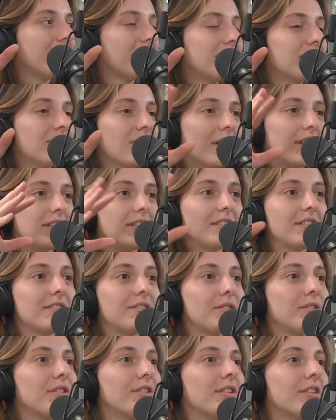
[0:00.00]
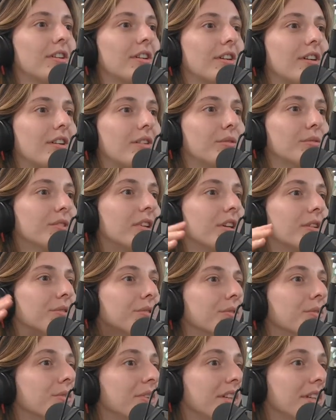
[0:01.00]
Chinese Lunar
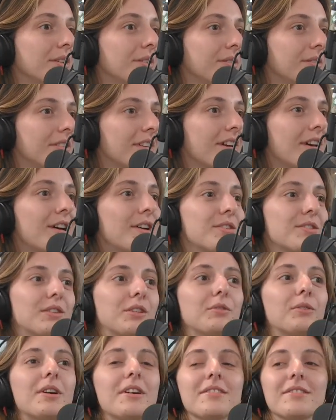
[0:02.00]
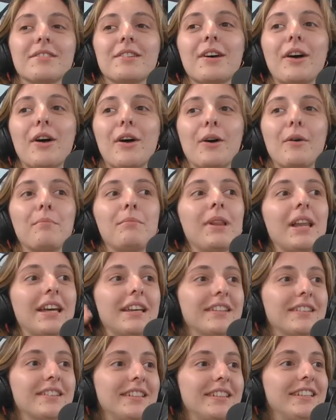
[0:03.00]
New Year. So there was
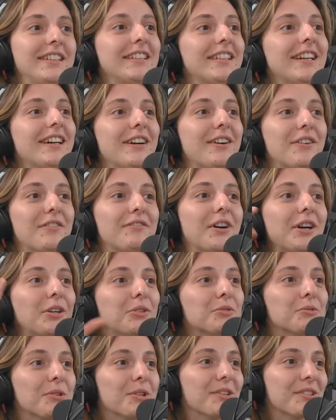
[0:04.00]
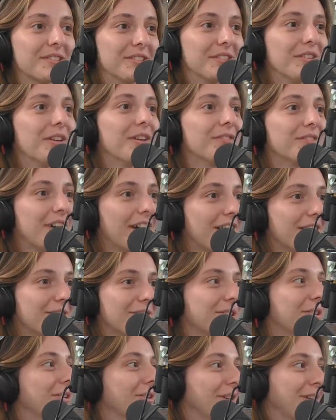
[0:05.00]
plenty of fireworks and all of that.
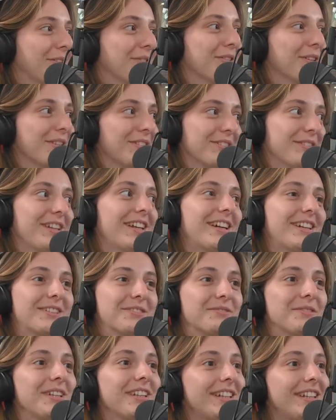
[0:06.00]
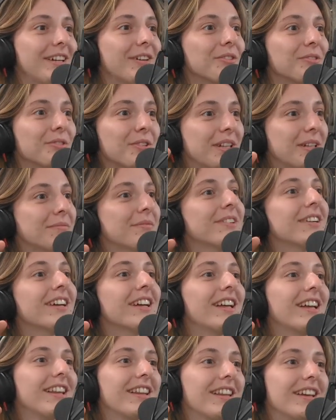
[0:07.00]
So it was like really a dream.
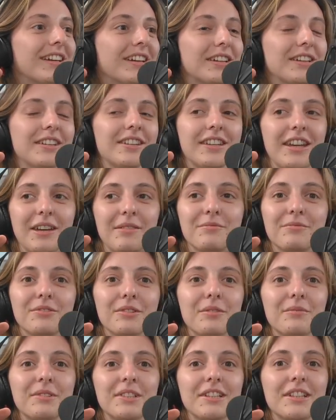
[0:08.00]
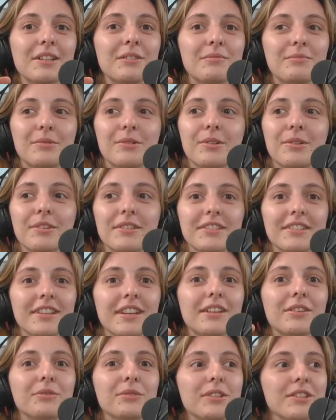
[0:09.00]
Like I came from the airport
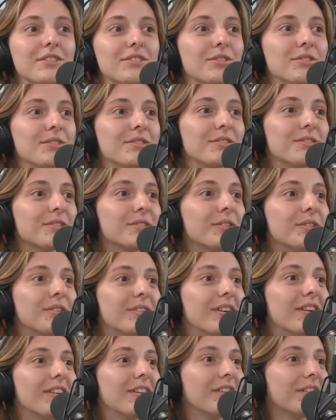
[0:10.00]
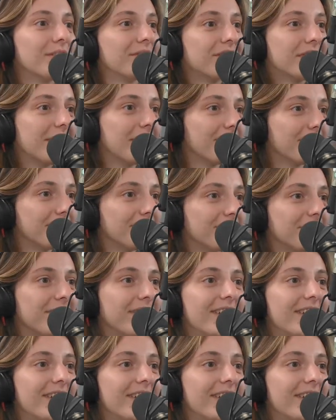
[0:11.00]
and we just saw a lot of them.